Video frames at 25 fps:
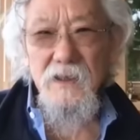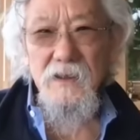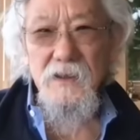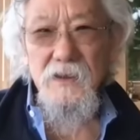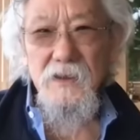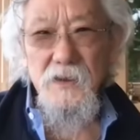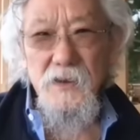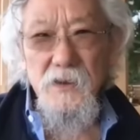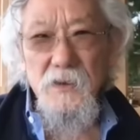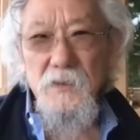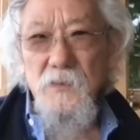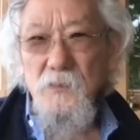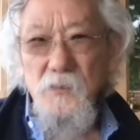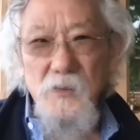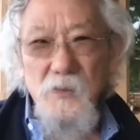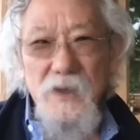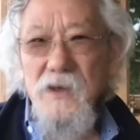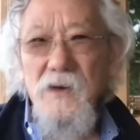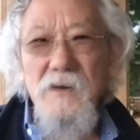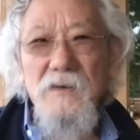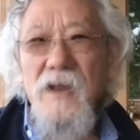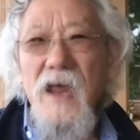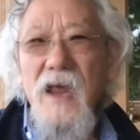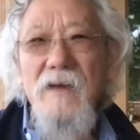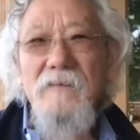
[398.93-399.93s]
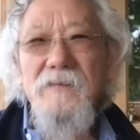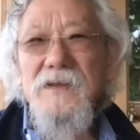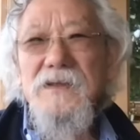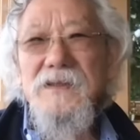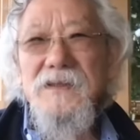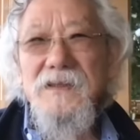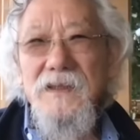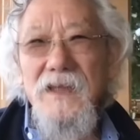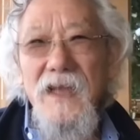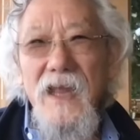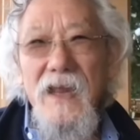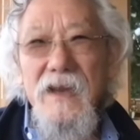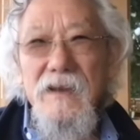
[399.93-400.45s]
You know, we don't have a
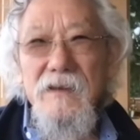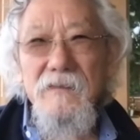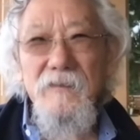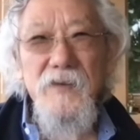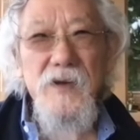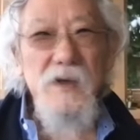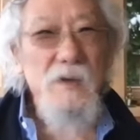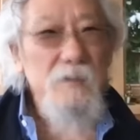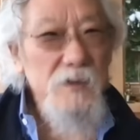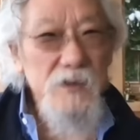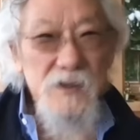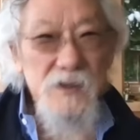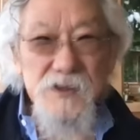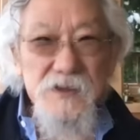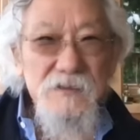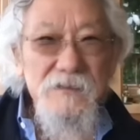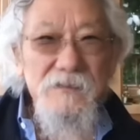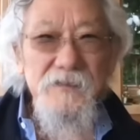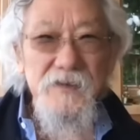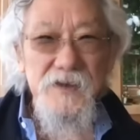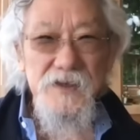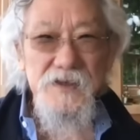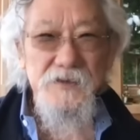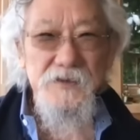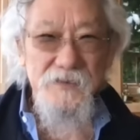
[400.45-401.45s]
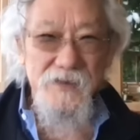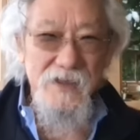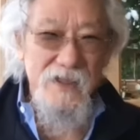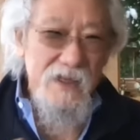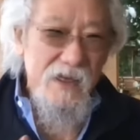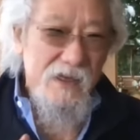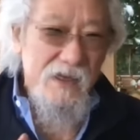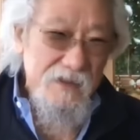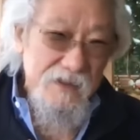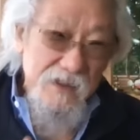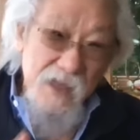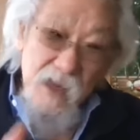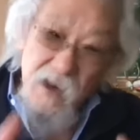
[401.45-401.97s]
selective commercial fishery that
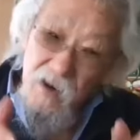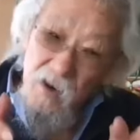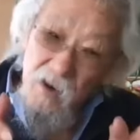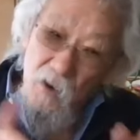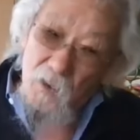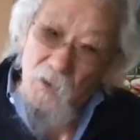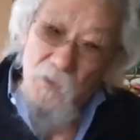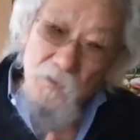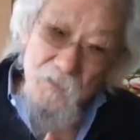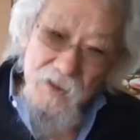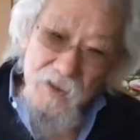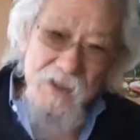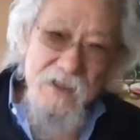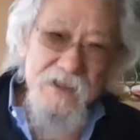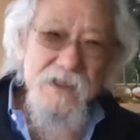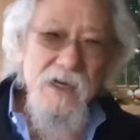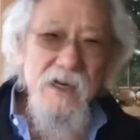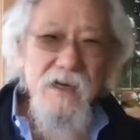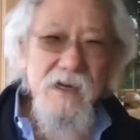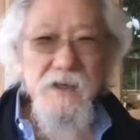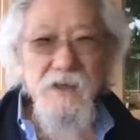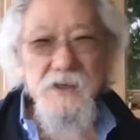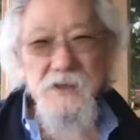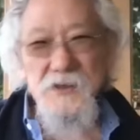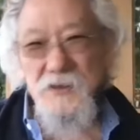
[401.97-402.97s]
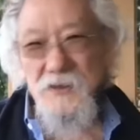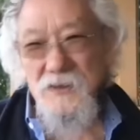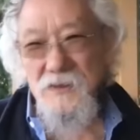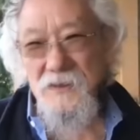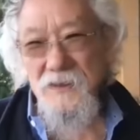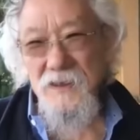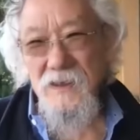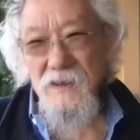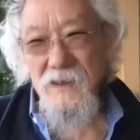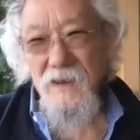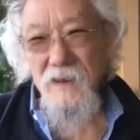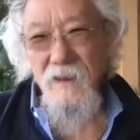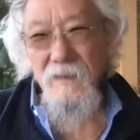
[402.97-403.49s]
can only target
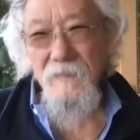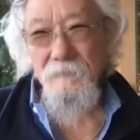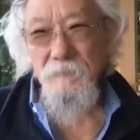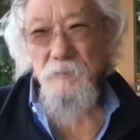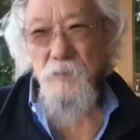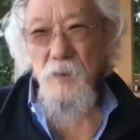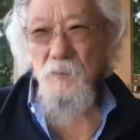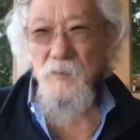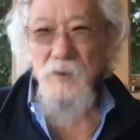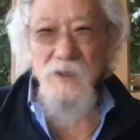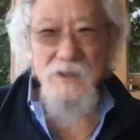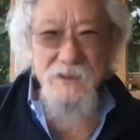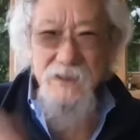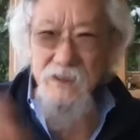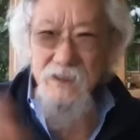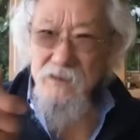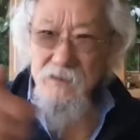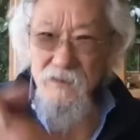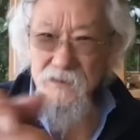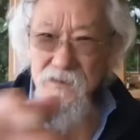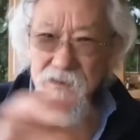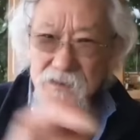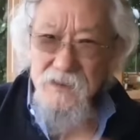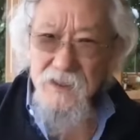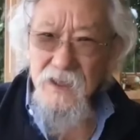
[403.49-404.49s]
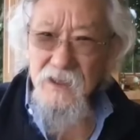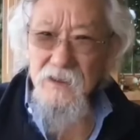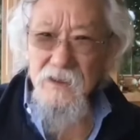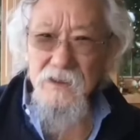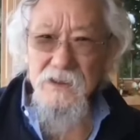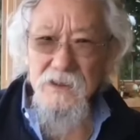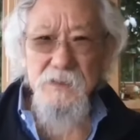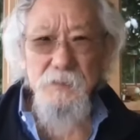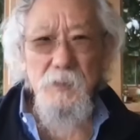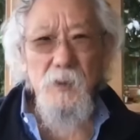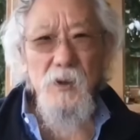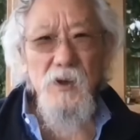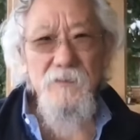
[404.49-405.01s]
Chinook, but we say those
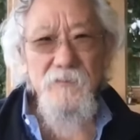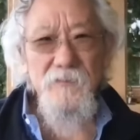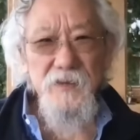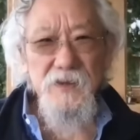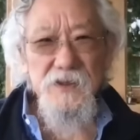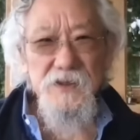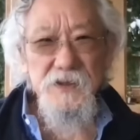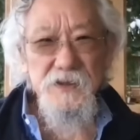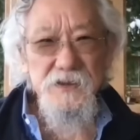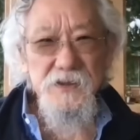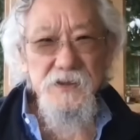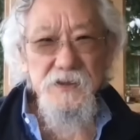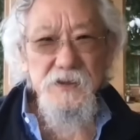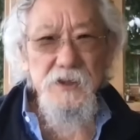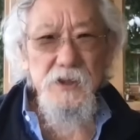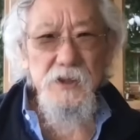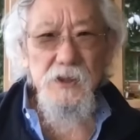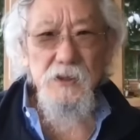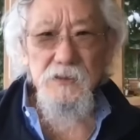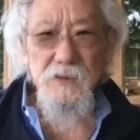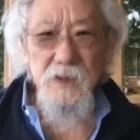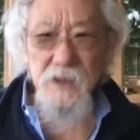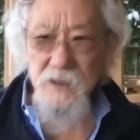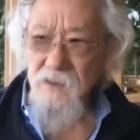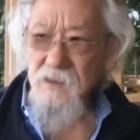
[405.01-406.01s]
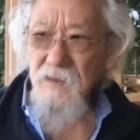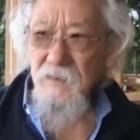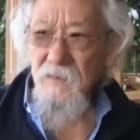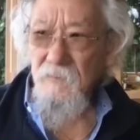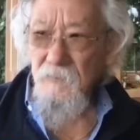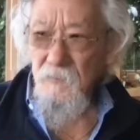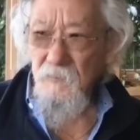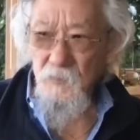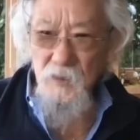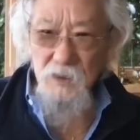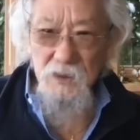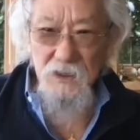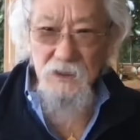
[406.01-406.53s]
sport fishers, you know,
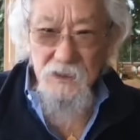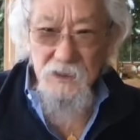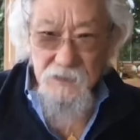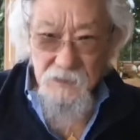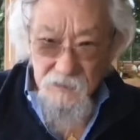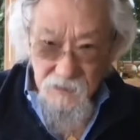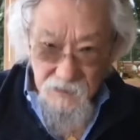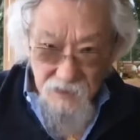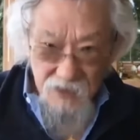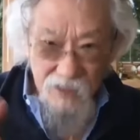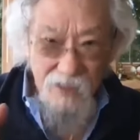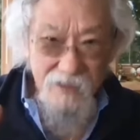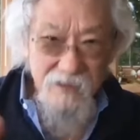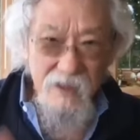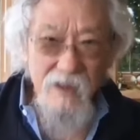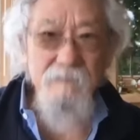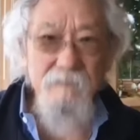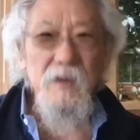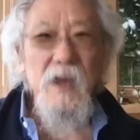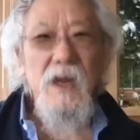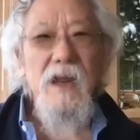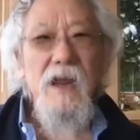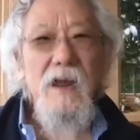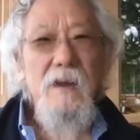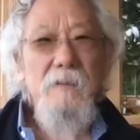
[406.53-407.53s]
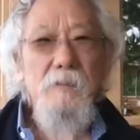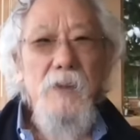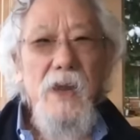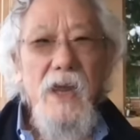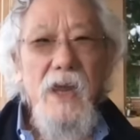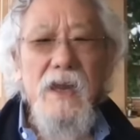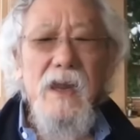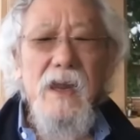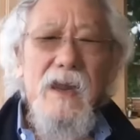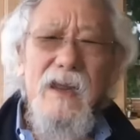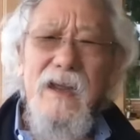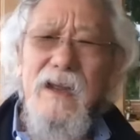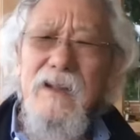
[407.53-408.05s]
we'll get them to cut
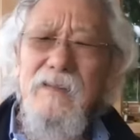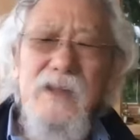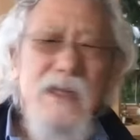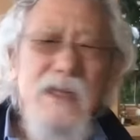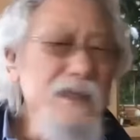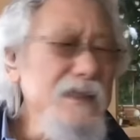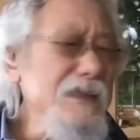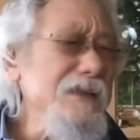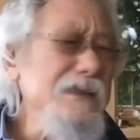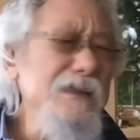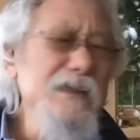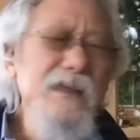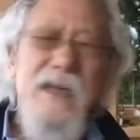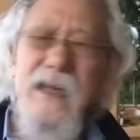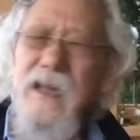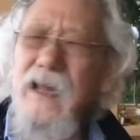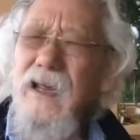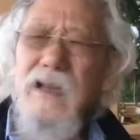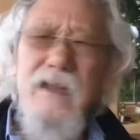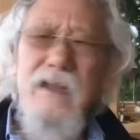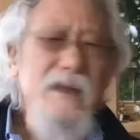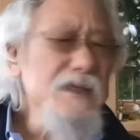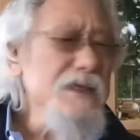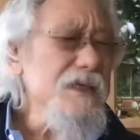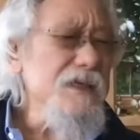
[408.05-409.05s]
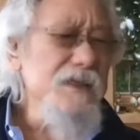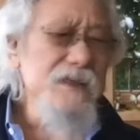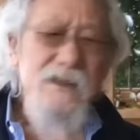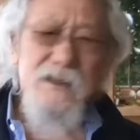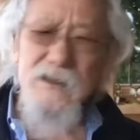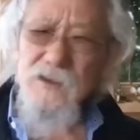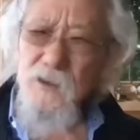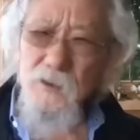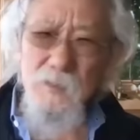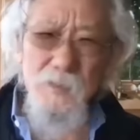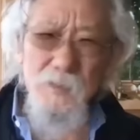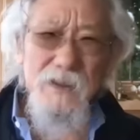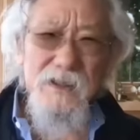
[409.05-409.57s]
back. This is, again, the
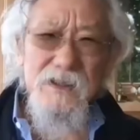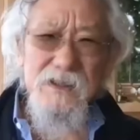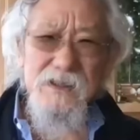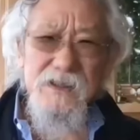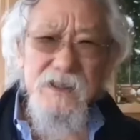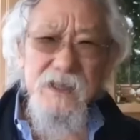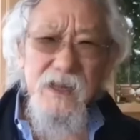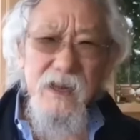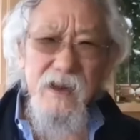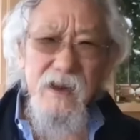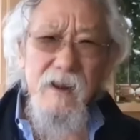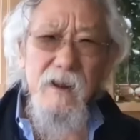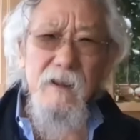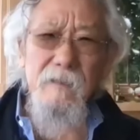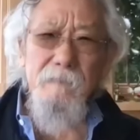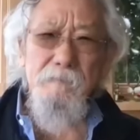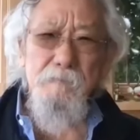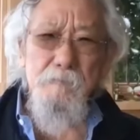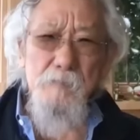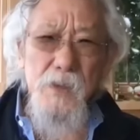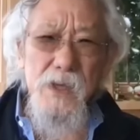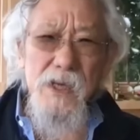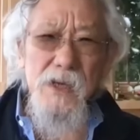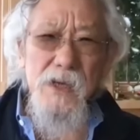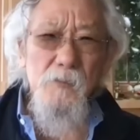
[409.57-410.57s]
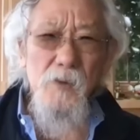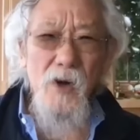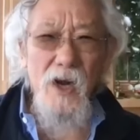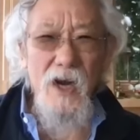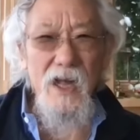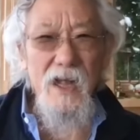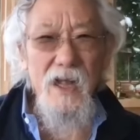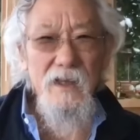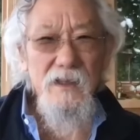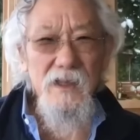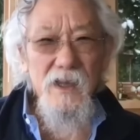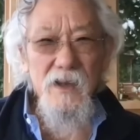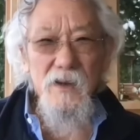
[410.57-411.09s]
stupidest thing.
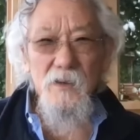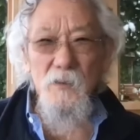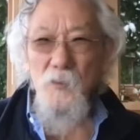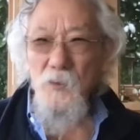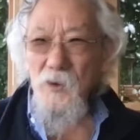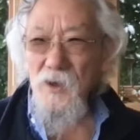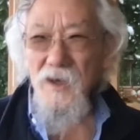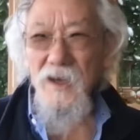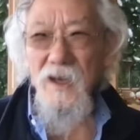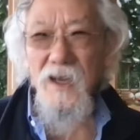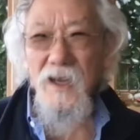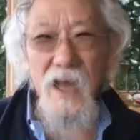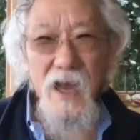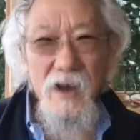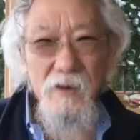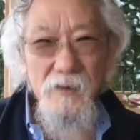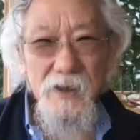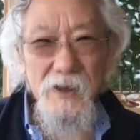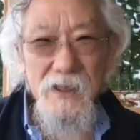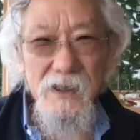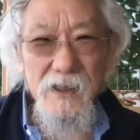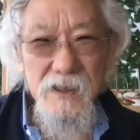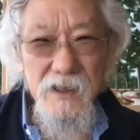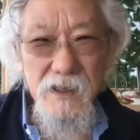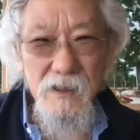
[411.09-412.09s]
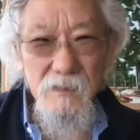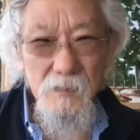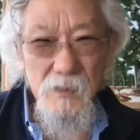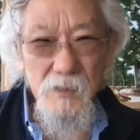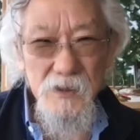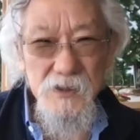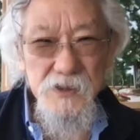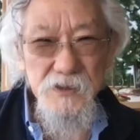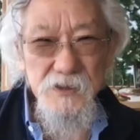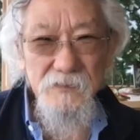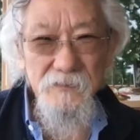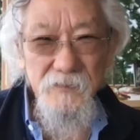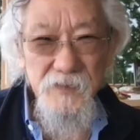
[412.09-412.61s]
Meanwhile, we're allowing a
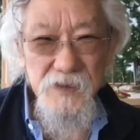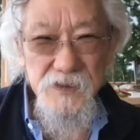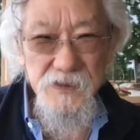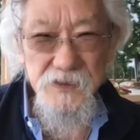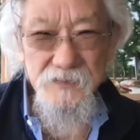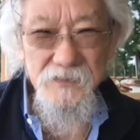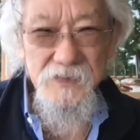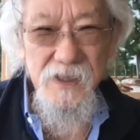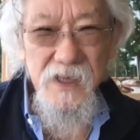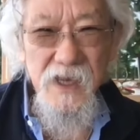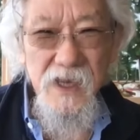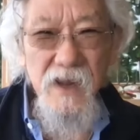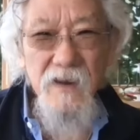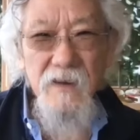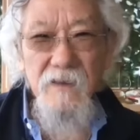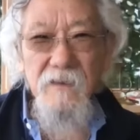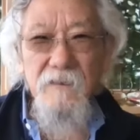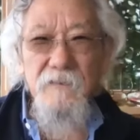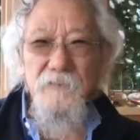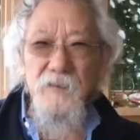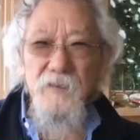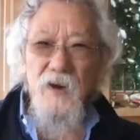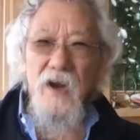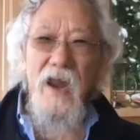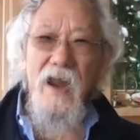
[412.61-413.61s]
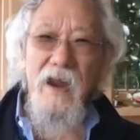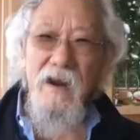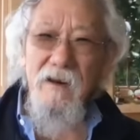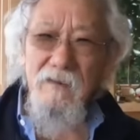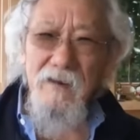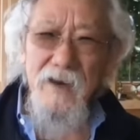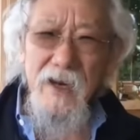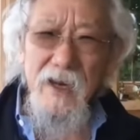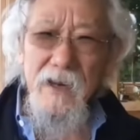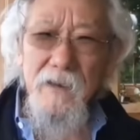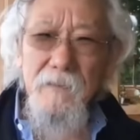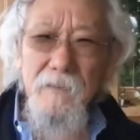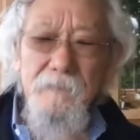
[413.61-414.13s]
commercial fishery for
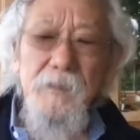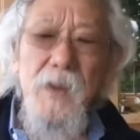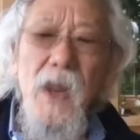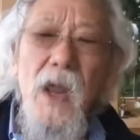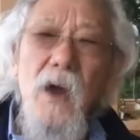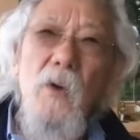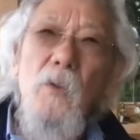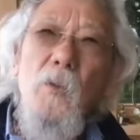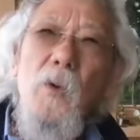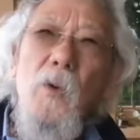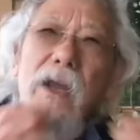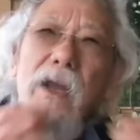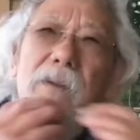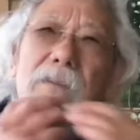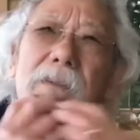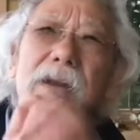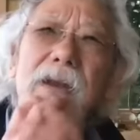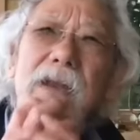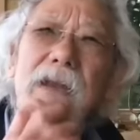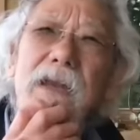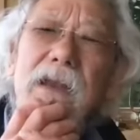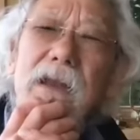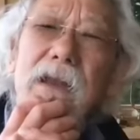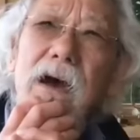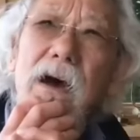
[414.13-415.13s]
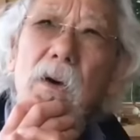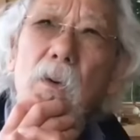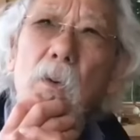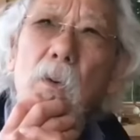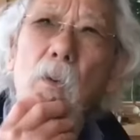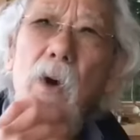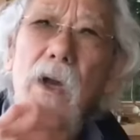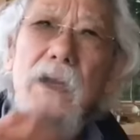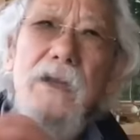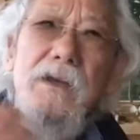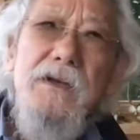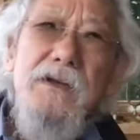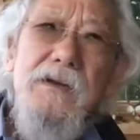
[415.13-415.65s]
herring. Wait a minute now,
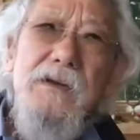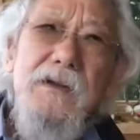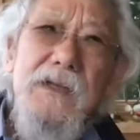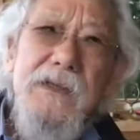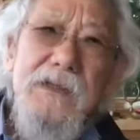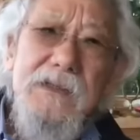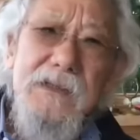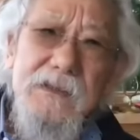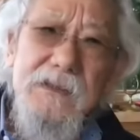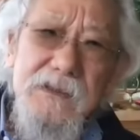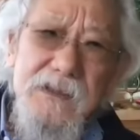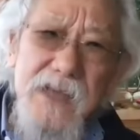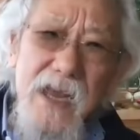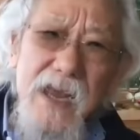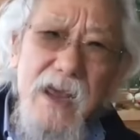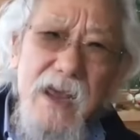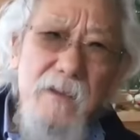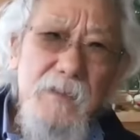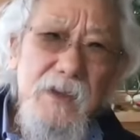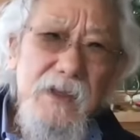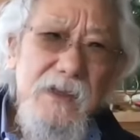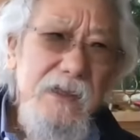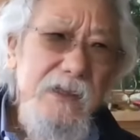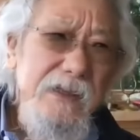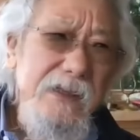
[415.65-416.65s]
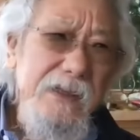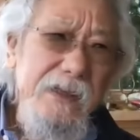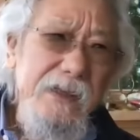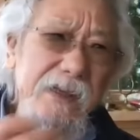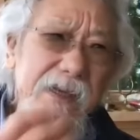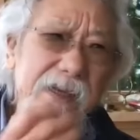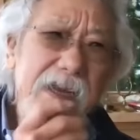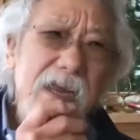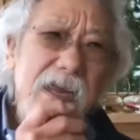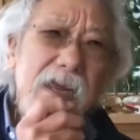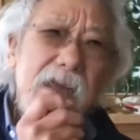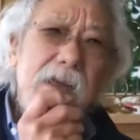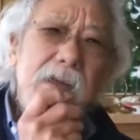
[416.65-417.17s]
what do the salmon
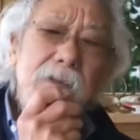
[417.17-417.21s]
eat?